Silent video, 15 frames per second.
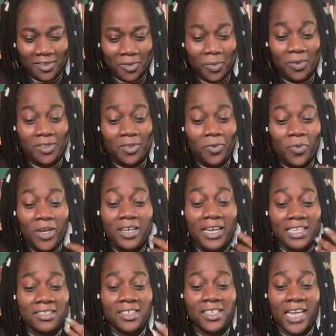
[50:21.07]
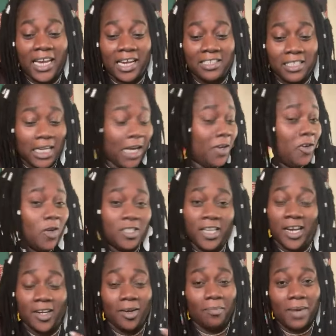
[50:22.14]
To release this energy. Can you not
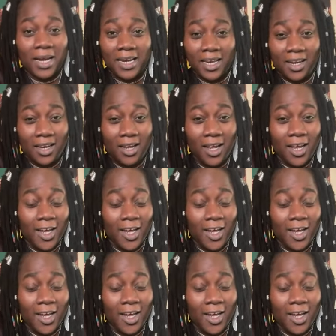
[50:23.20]
tell nobody?